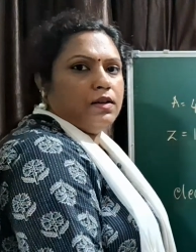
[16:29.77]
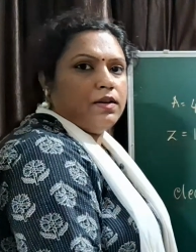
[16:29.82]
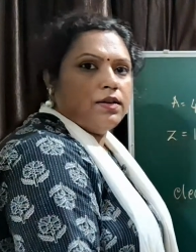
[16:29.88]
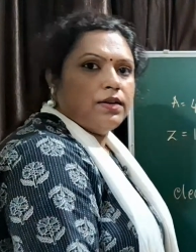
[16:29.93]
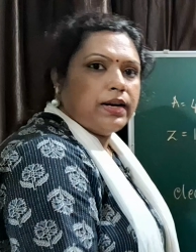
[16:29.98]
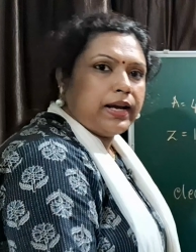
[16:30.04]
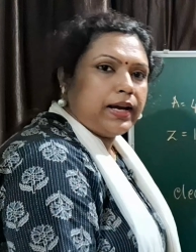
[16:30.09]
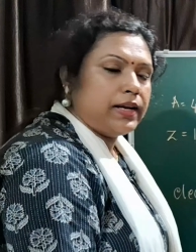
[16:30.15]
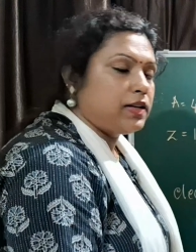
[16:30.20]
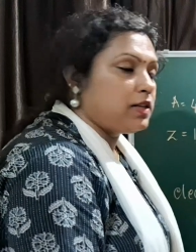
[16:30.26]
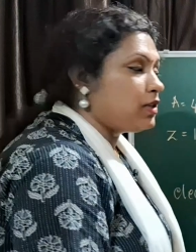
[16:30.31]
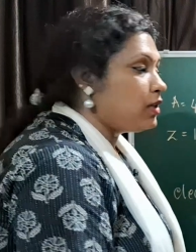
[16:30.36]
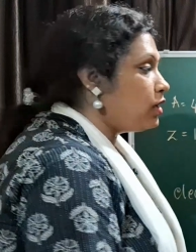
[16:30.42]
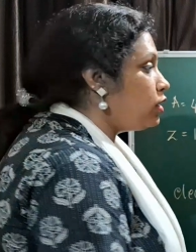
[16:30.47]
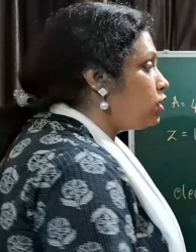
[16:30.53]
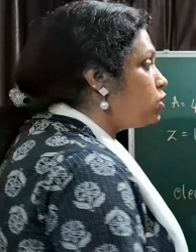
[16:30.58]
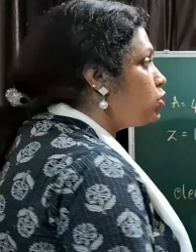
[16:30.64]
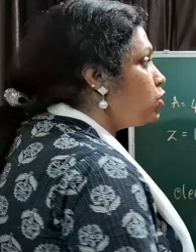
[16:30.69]
Right.
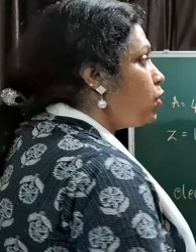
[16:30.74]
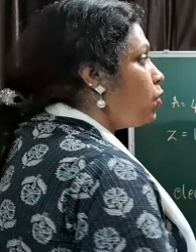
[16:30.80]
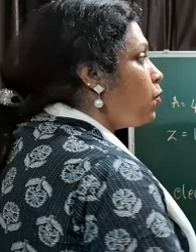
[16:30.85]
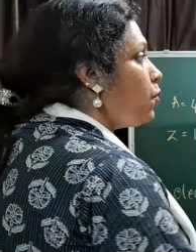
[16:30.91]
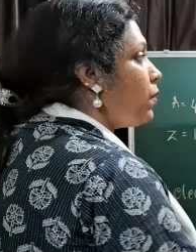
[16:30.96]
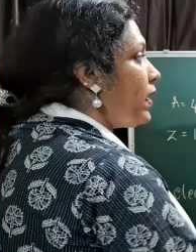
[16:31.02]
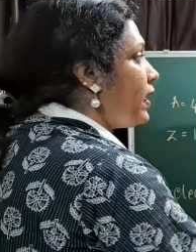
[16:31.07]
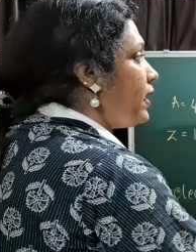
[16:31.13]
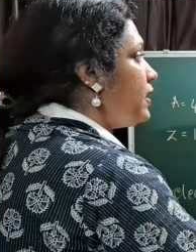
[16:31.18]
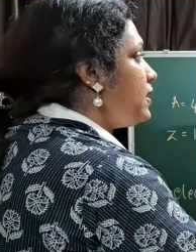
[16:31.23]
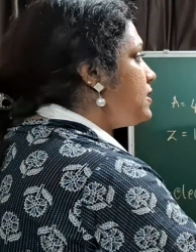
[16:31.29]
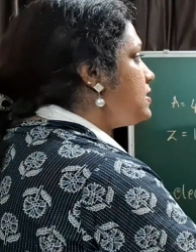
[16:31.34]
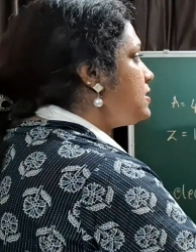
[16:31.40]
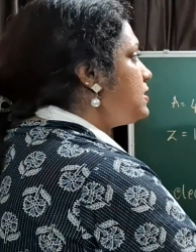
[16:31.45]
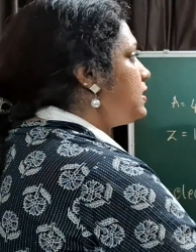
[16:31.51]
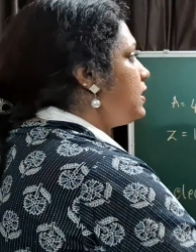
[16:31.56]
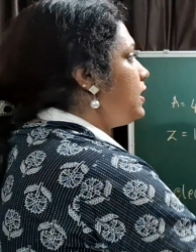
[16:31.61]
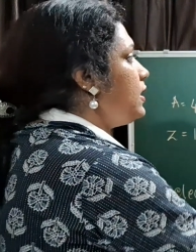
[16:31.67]
So
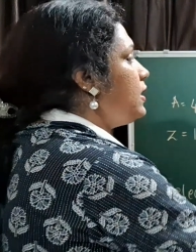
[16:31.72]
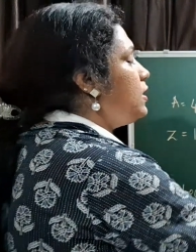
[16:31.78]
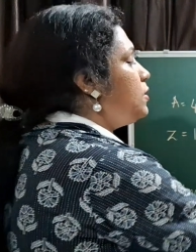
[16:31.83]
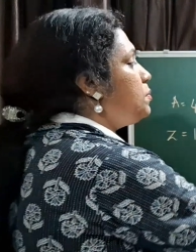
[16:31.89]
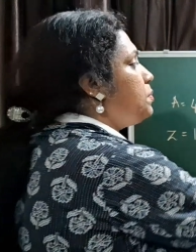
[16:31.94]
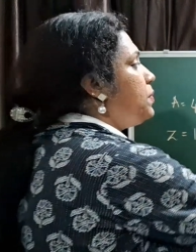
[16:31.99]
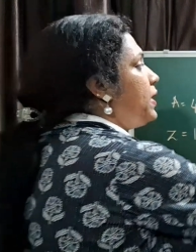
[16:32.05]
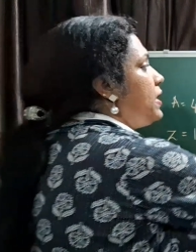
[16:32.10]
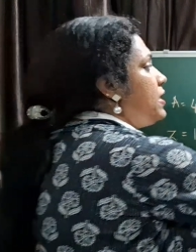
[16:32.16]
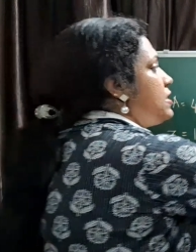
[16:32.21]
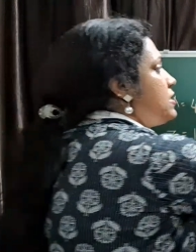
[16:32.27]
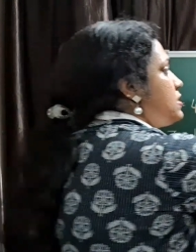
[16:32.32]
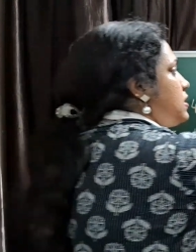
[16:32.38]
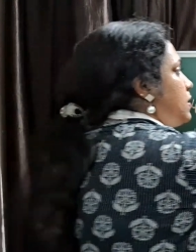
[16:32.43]
valency depends